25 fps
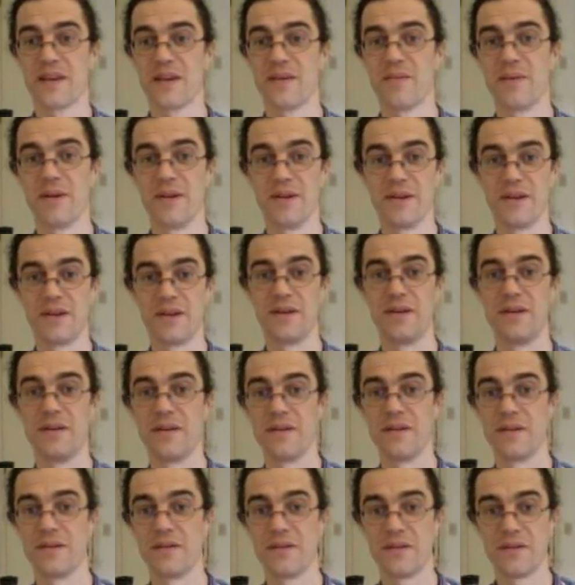You
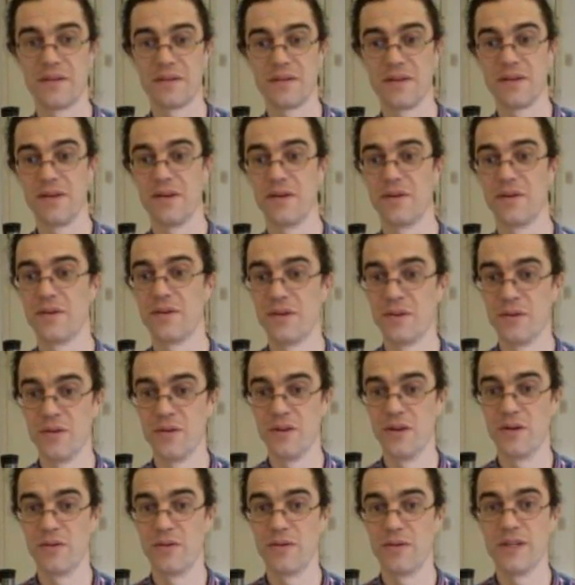can, do a
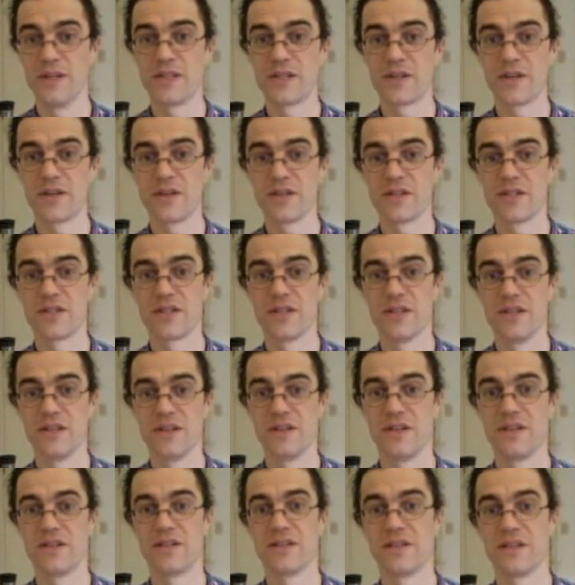little research
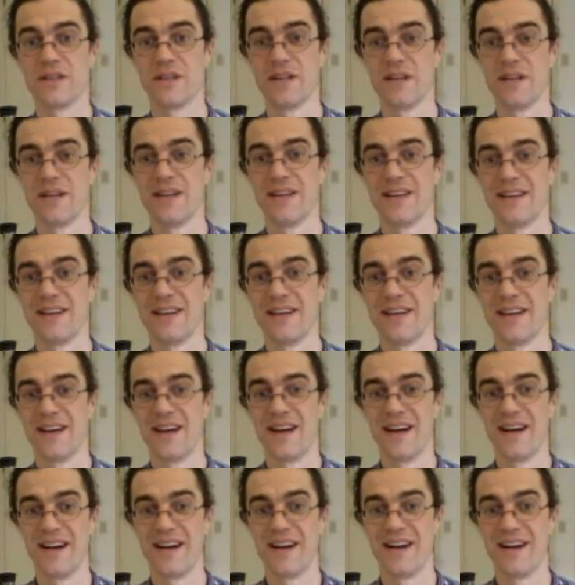and
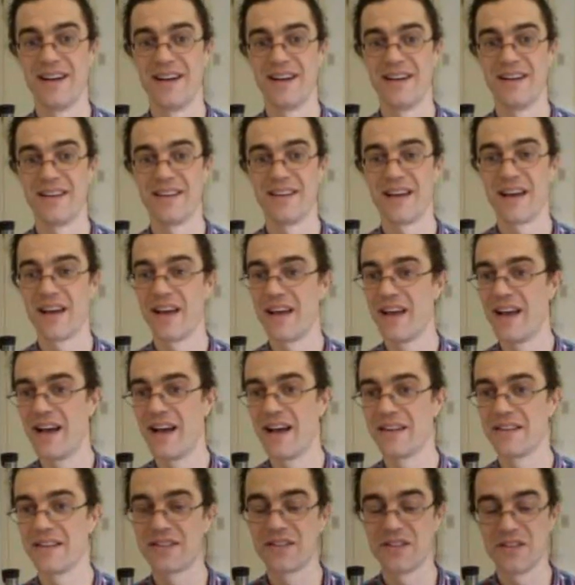yeah,
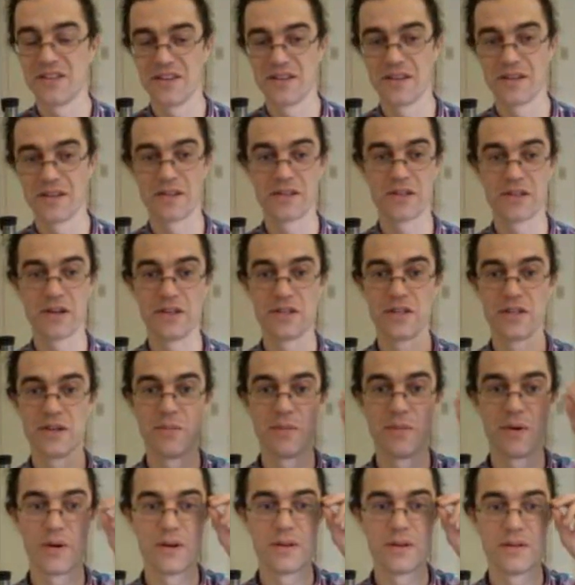add it to the discussion
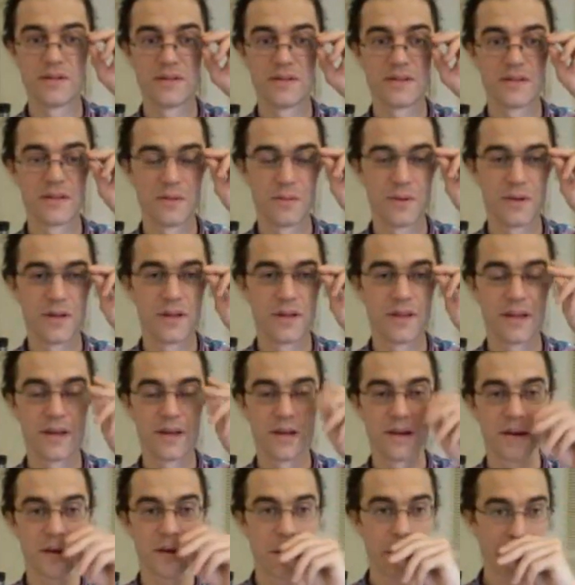board, see what you
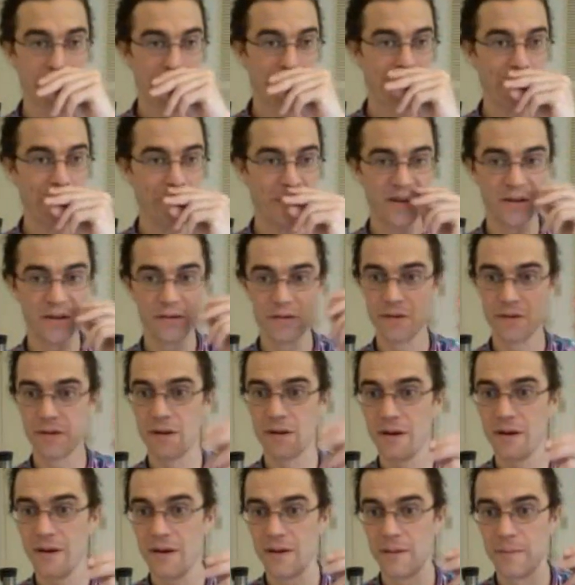think. Maybe
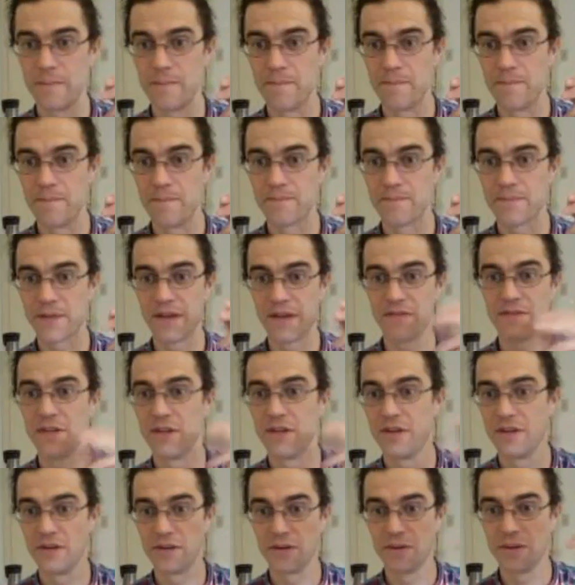after
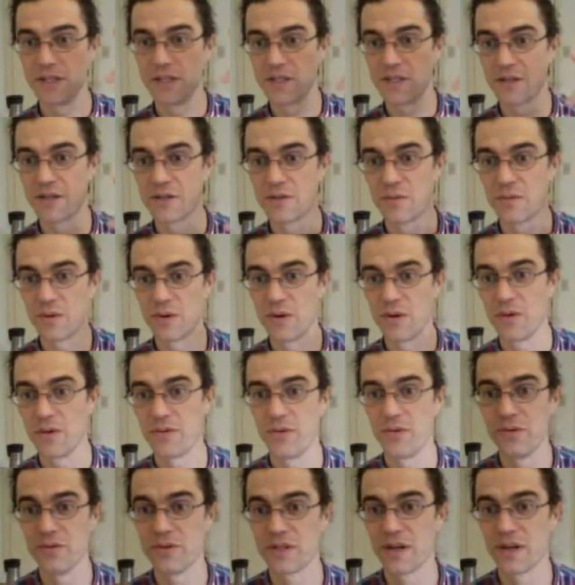you do your research, we'll go
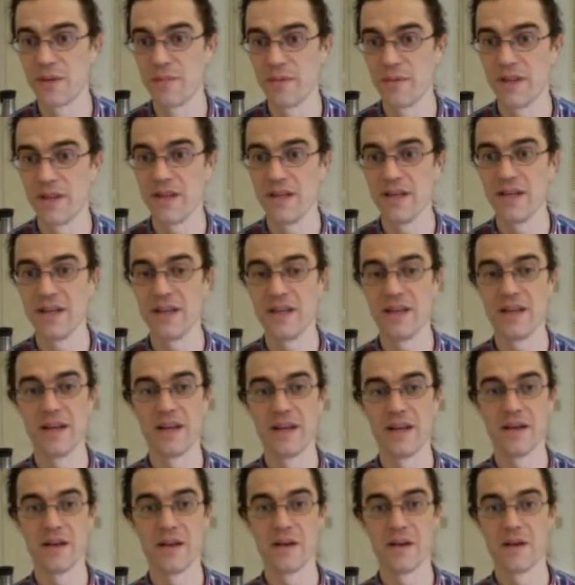through some of the,
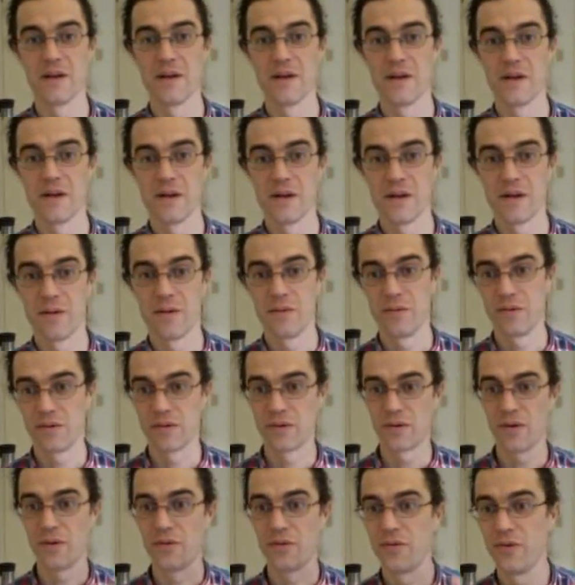
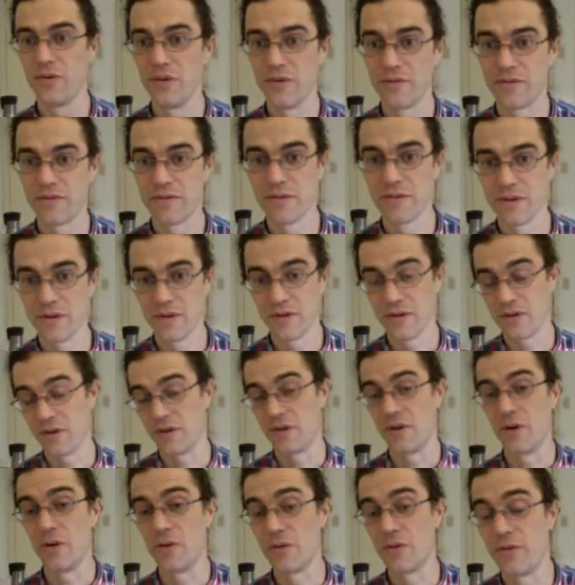you
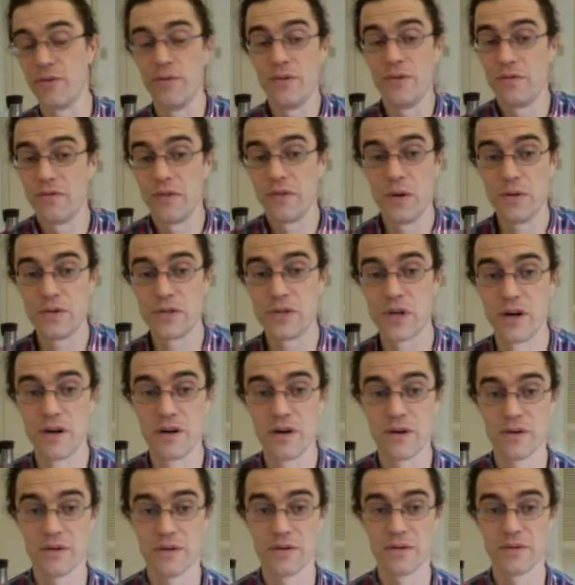could go through the flow
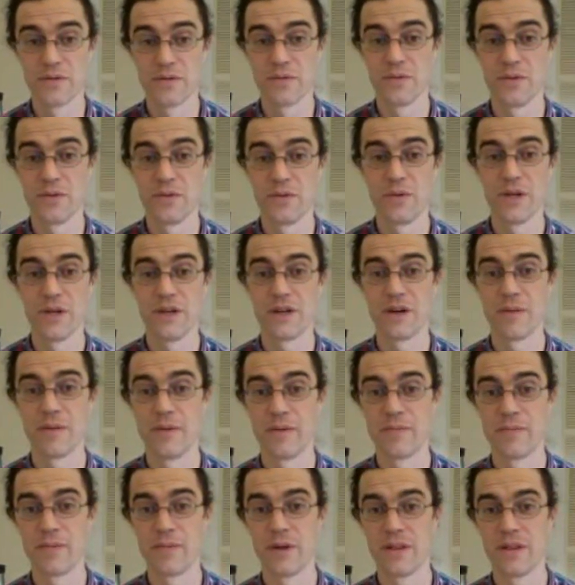chart with what you
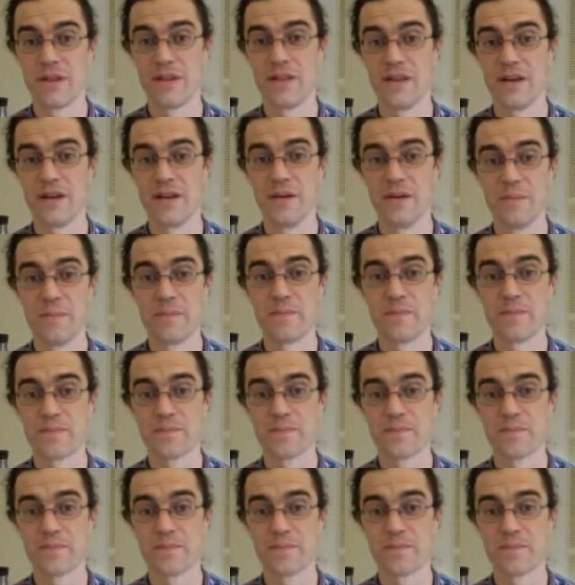come up with and then